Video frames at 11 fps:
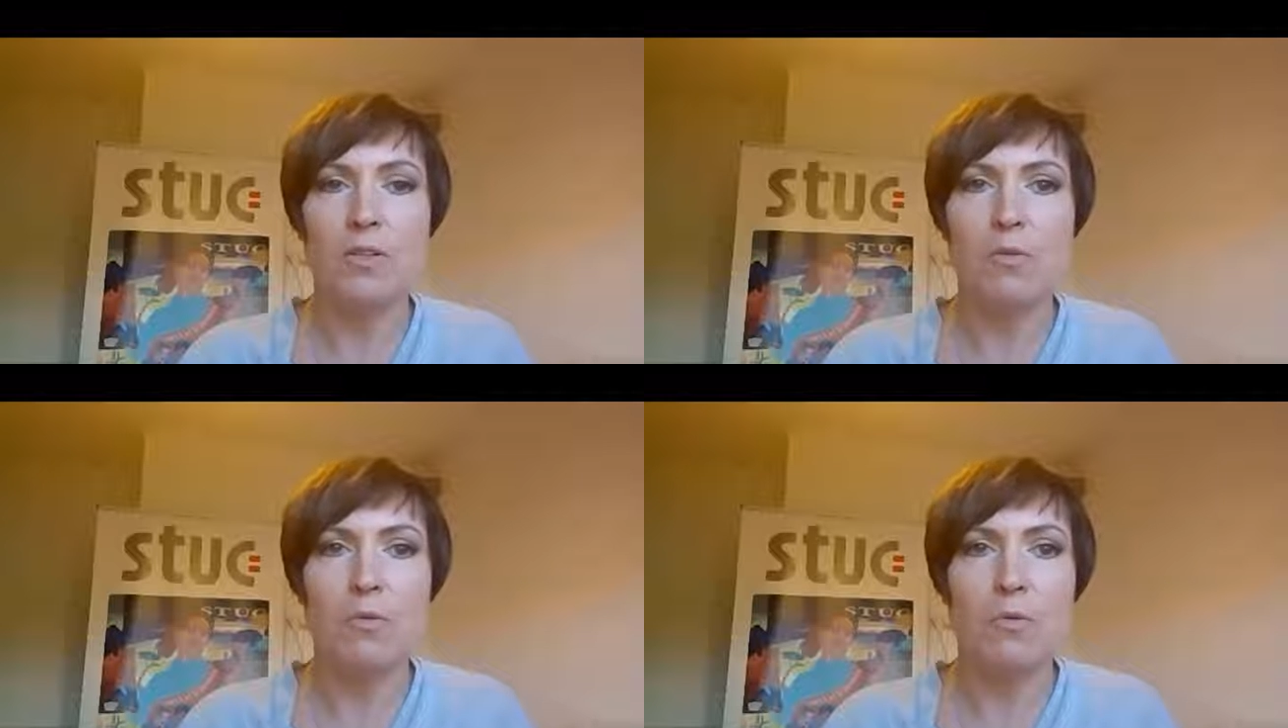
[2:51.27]

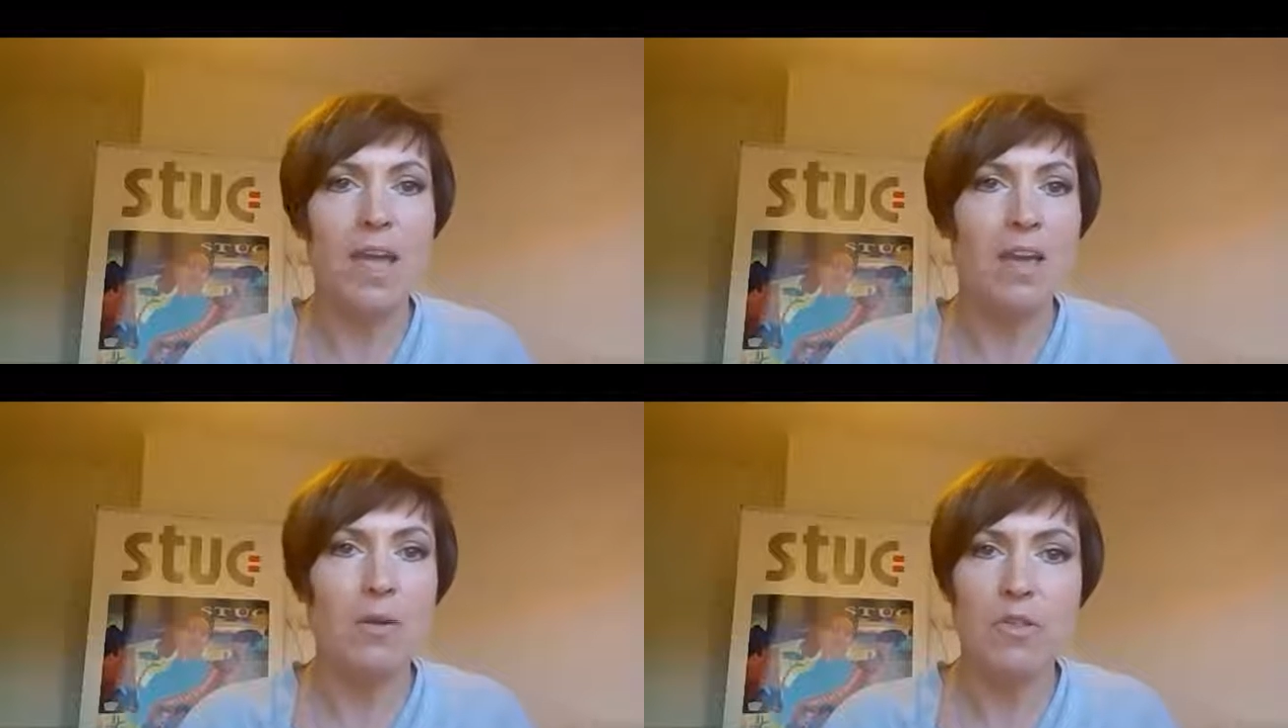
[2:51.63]
you know,
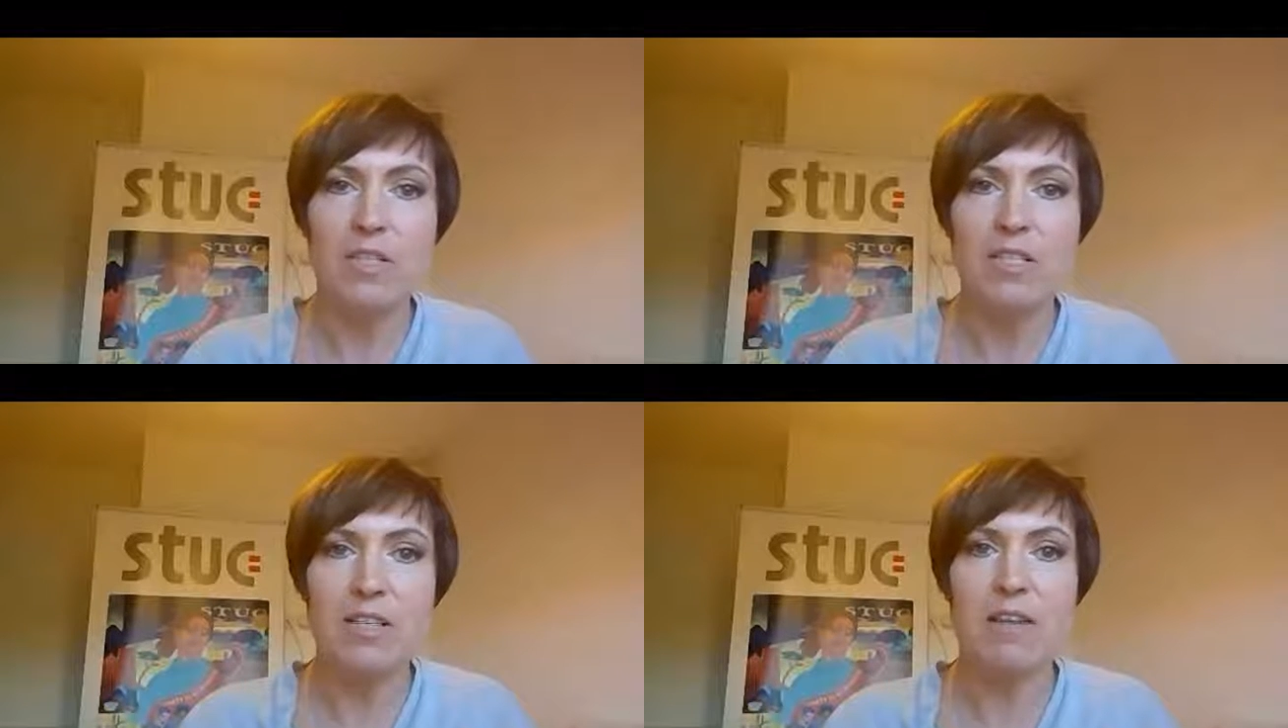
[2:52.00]
health
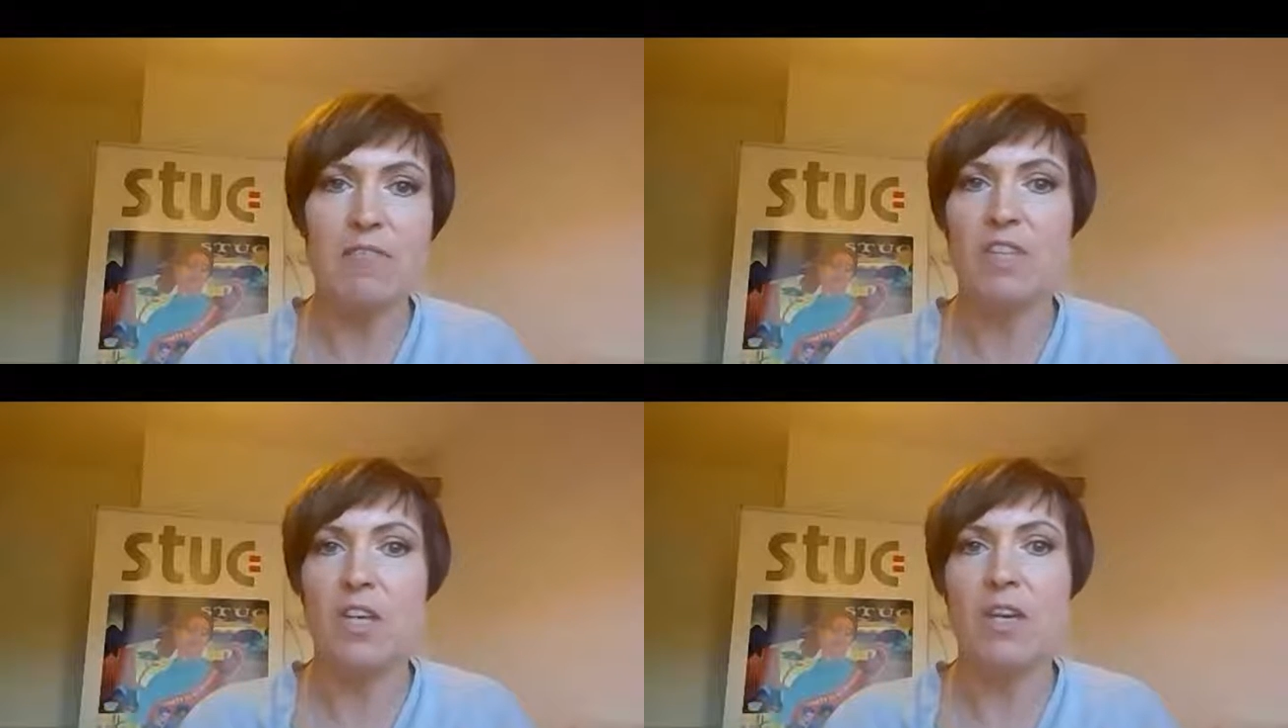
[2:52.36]
and
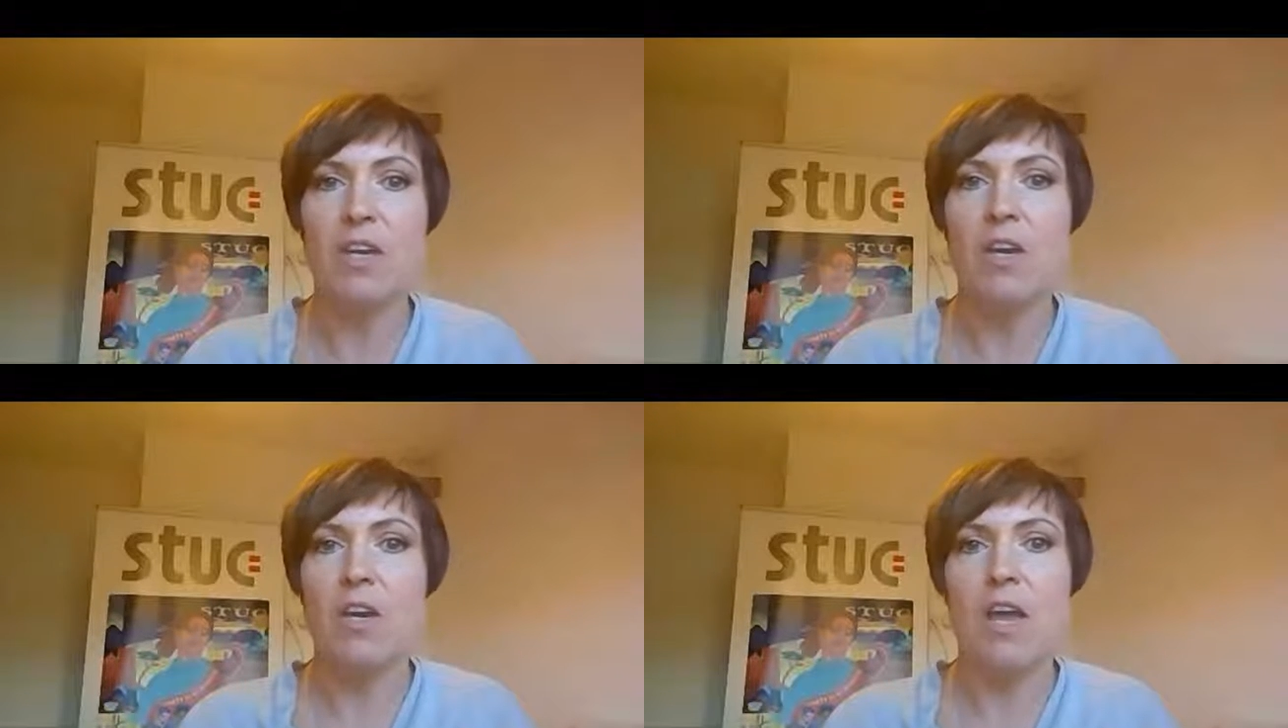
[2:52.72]

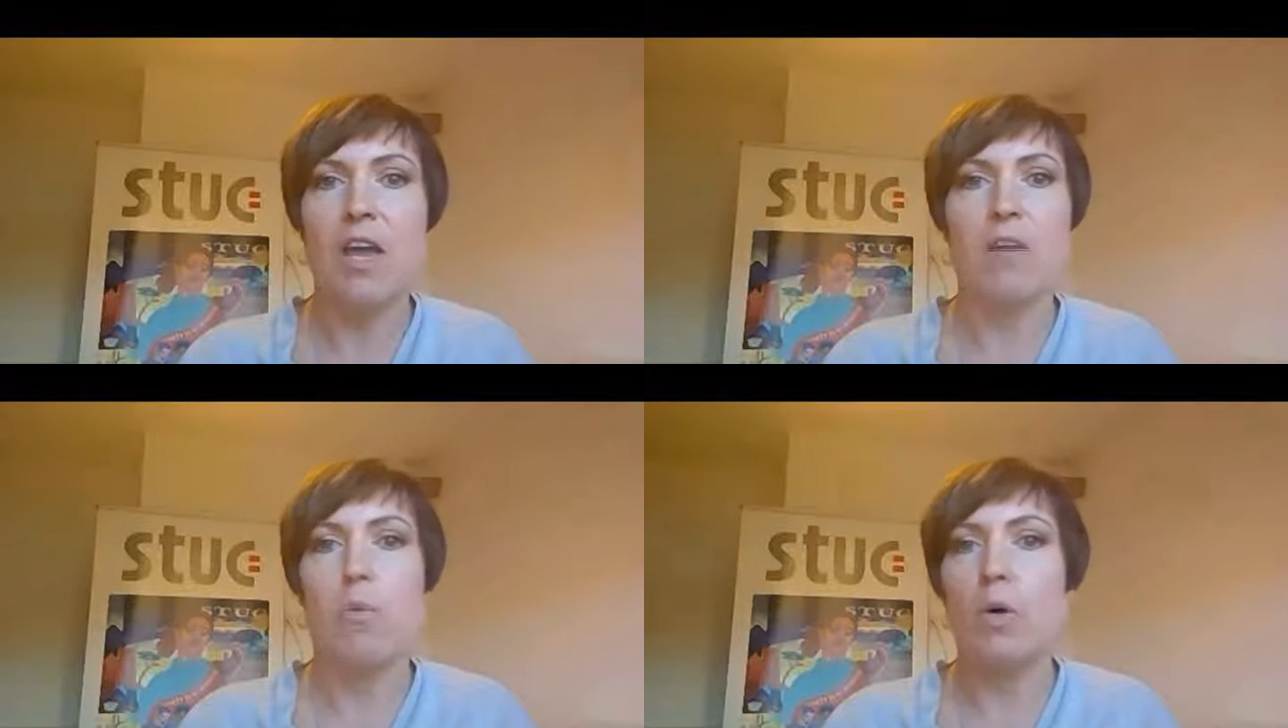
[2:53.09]
safety,
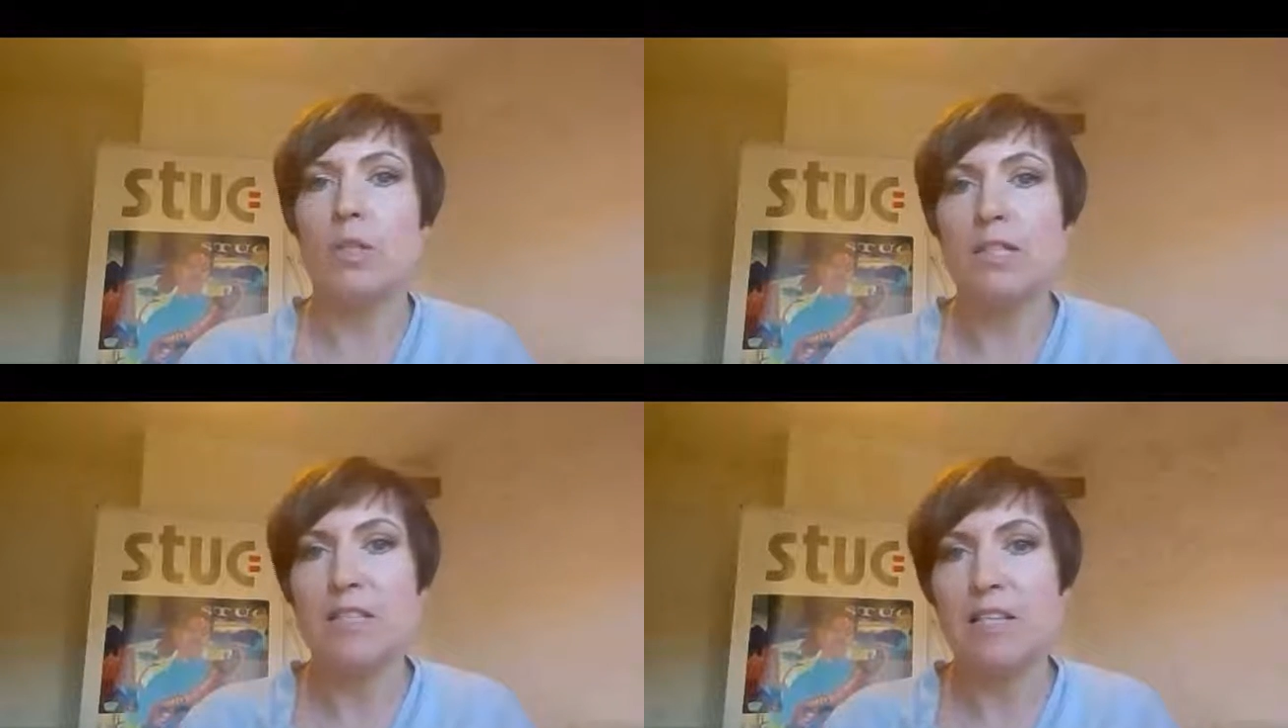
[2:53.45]

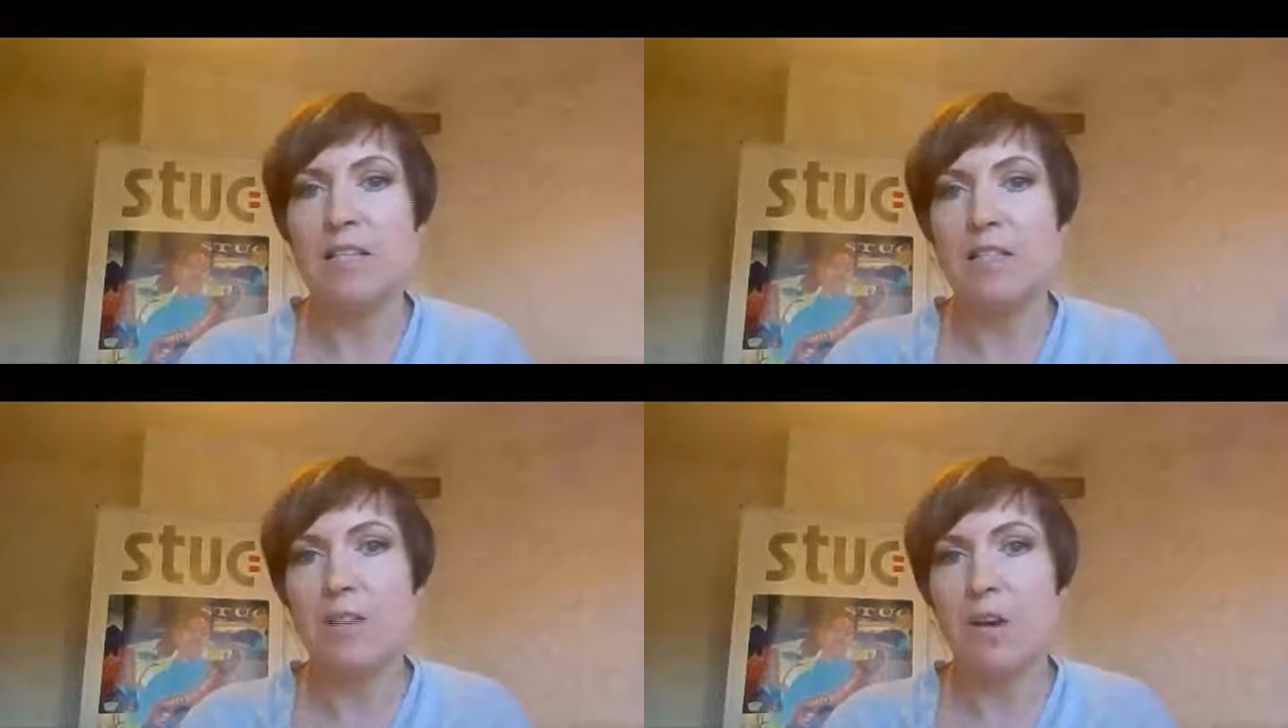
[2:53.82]

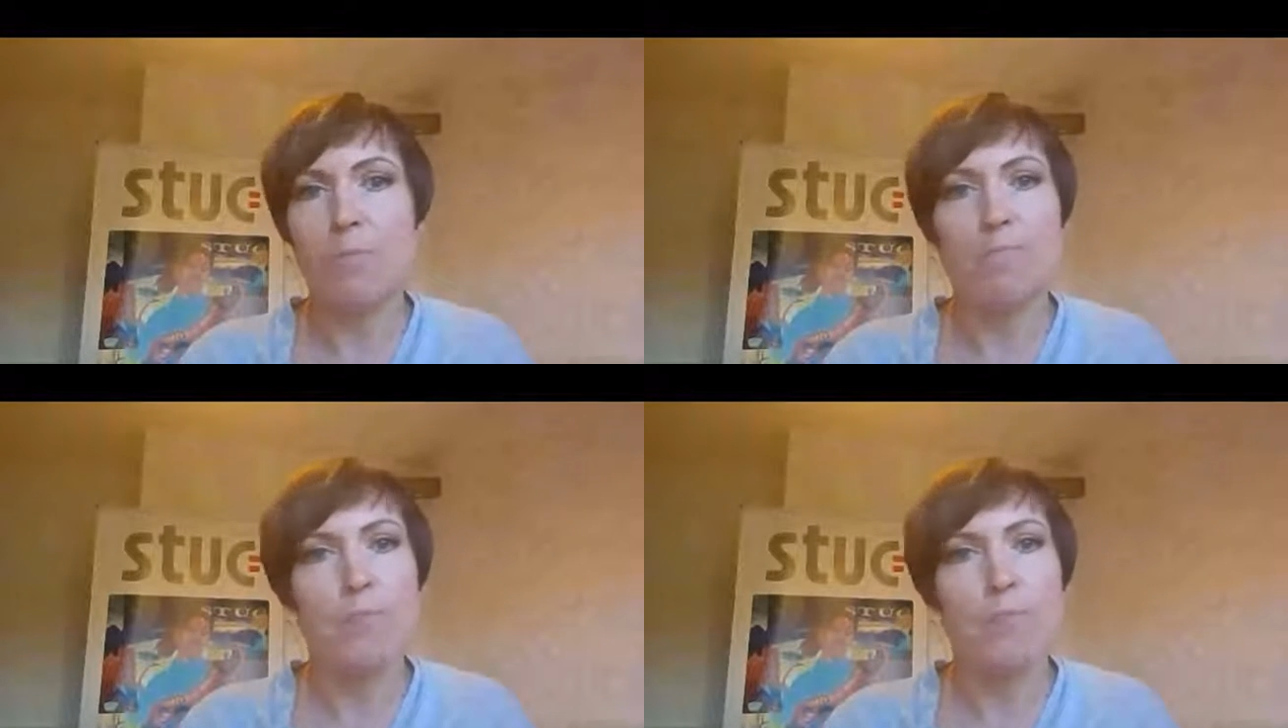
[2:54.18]
equalities,